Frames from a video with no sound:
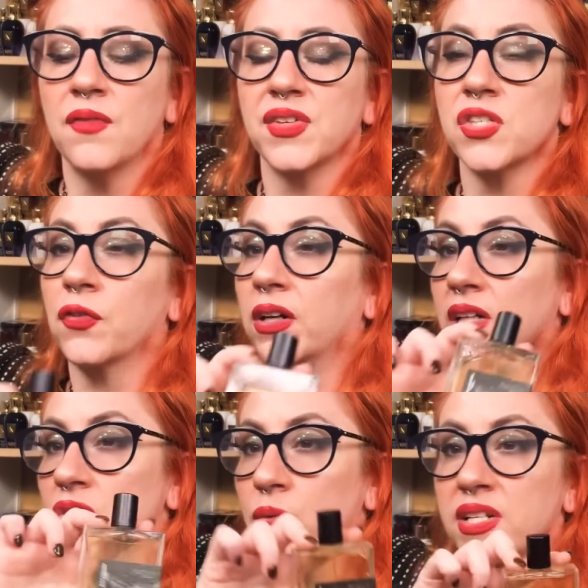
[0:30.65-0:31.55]
This
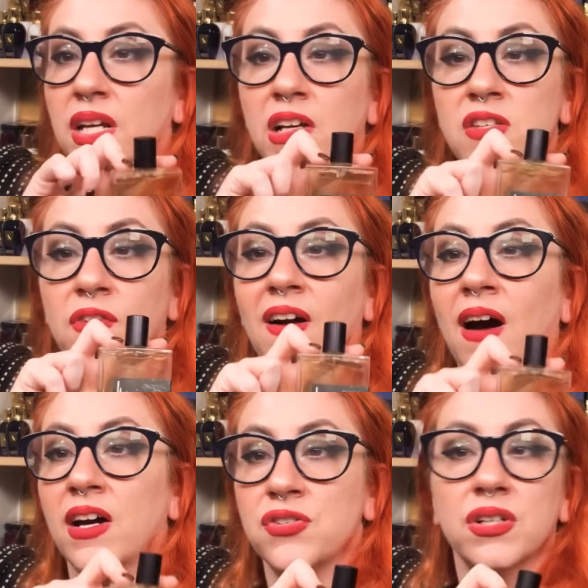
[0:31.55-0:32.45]
fragrance retails for
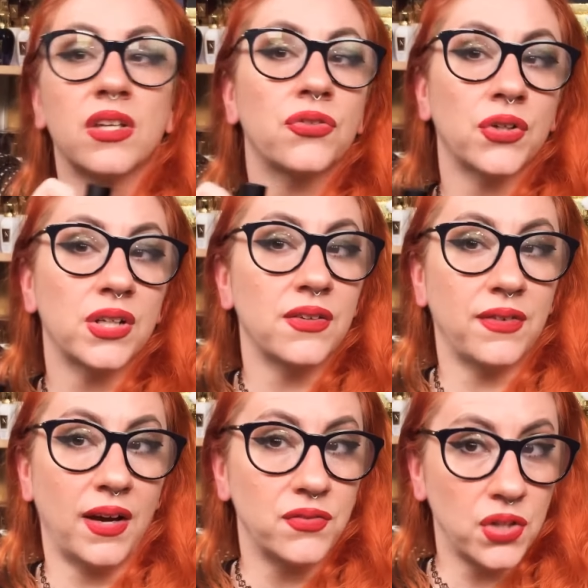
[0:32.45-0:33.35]

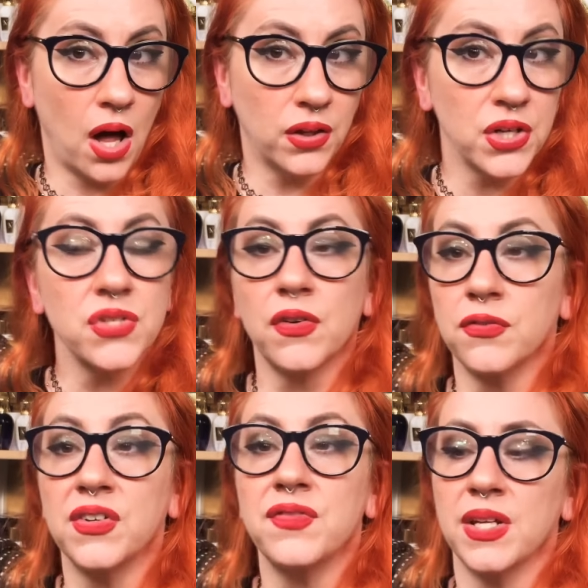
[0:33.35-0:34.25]
$135 for
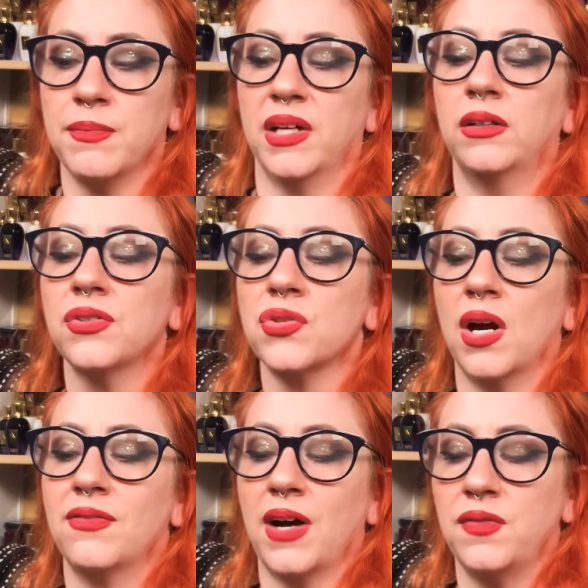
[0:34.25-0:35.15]
50 ml, so I
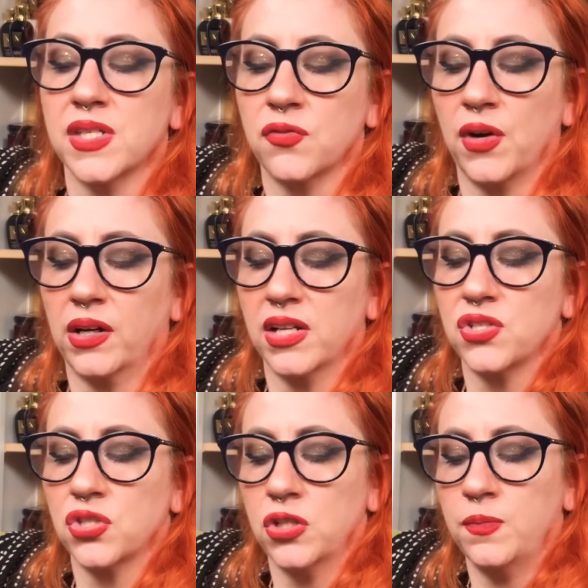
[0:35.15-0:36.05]
find this
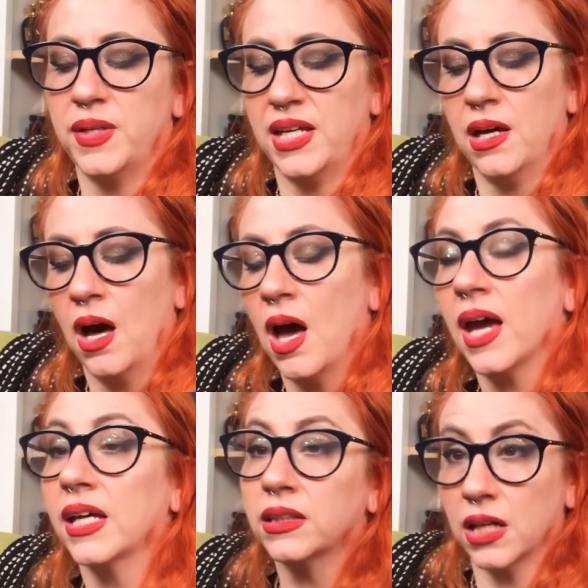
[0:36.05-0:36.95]
fragrance to be
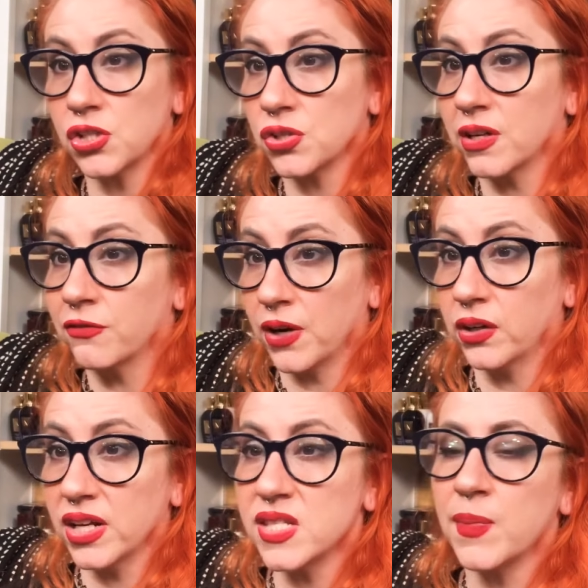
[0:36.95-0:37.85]
a luxury
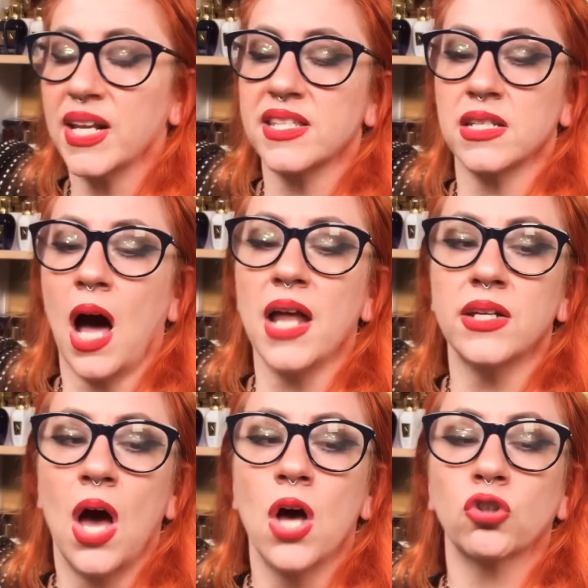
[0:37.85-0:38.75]
fragrance, but it's not
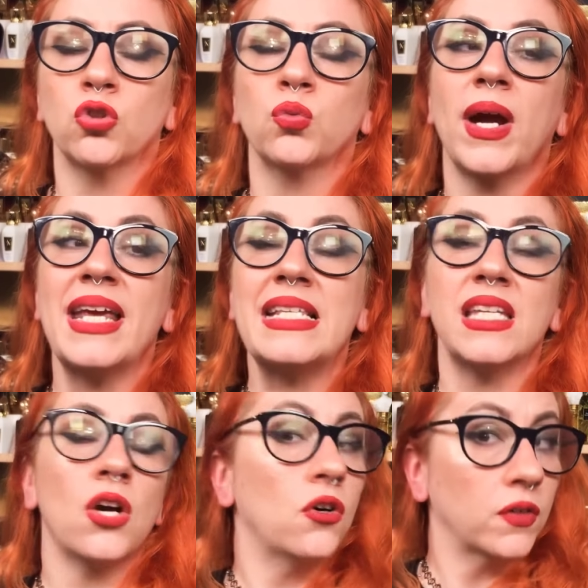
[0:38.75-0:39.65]

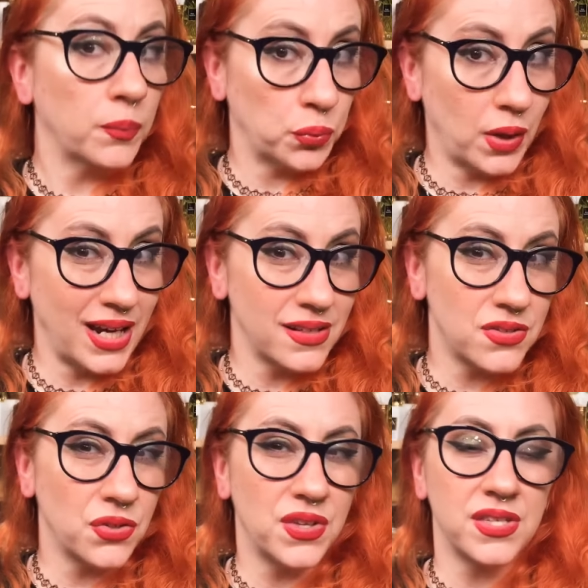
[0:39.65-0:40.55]
crazy overpriced.
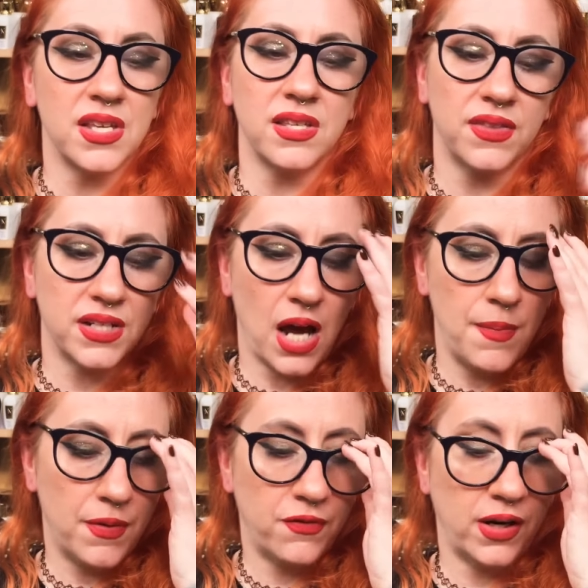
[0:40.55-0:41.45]
So this isn't the
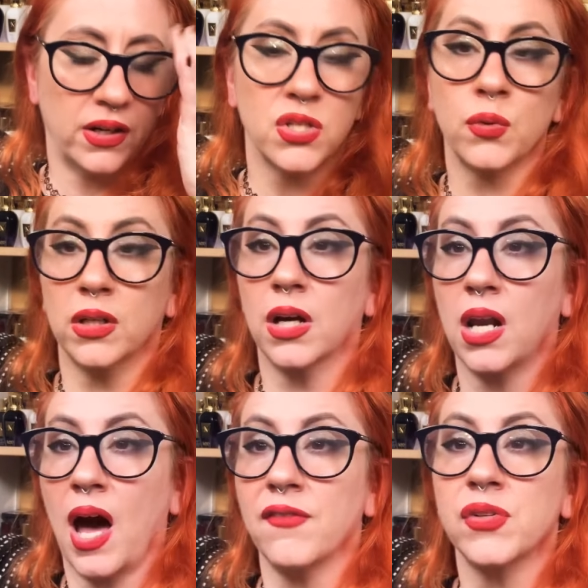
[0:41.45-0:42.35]
type of fragrance where you're gonna
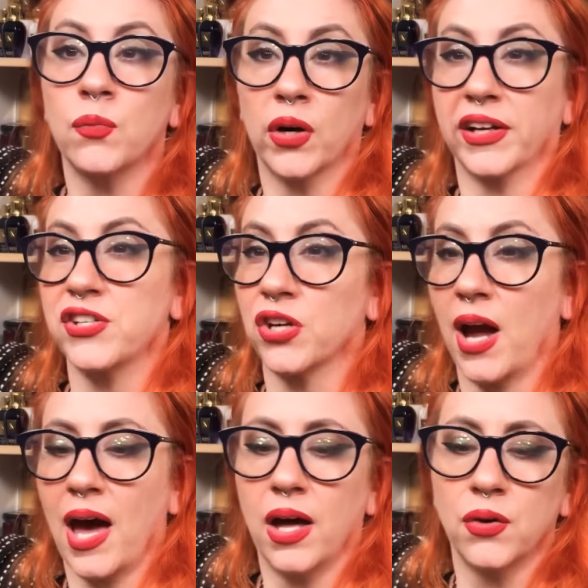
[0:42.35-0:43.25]
have to mortgage your
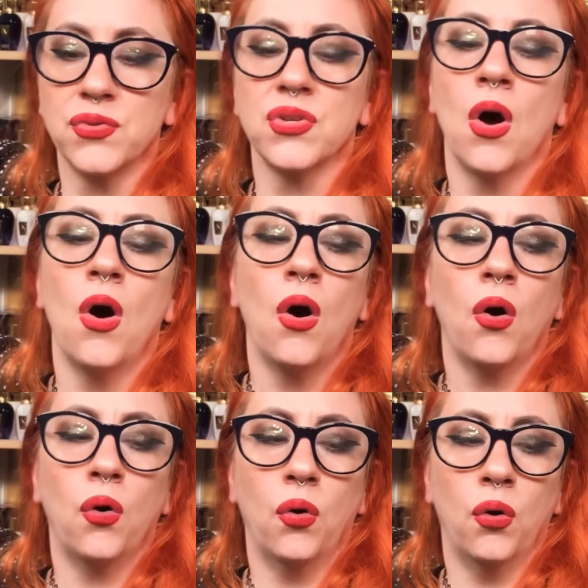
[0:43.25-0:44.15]
house
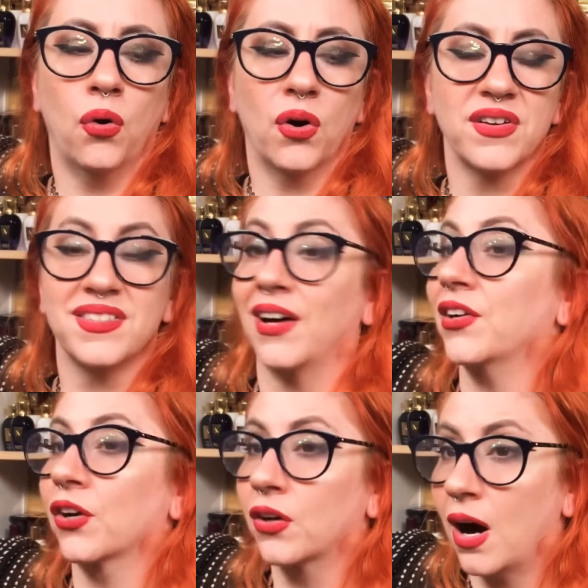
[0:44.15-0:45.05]
or sell
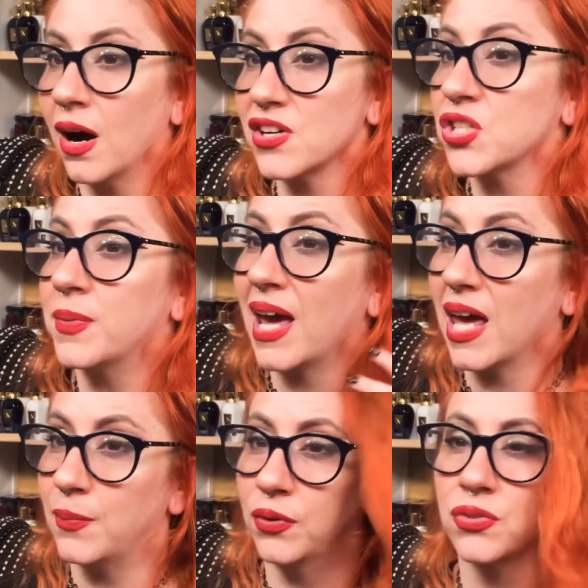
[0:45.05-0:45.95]
your car to be
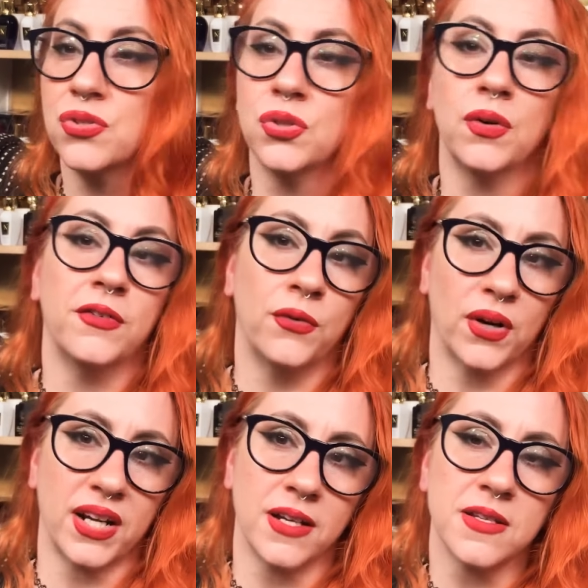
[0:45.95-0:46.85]
able to
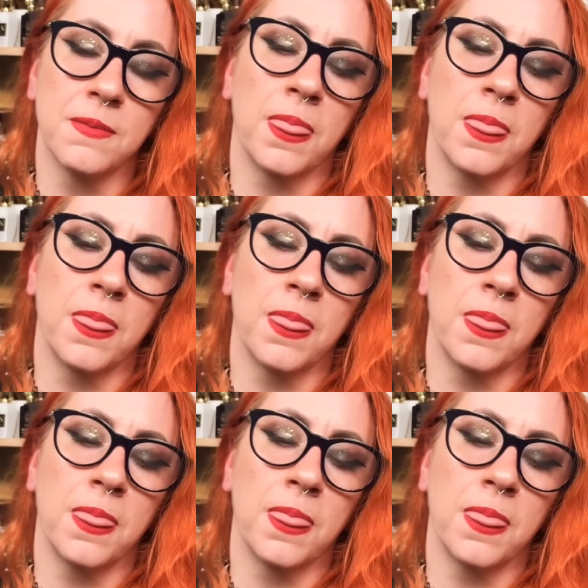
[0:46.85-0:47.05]
afford it.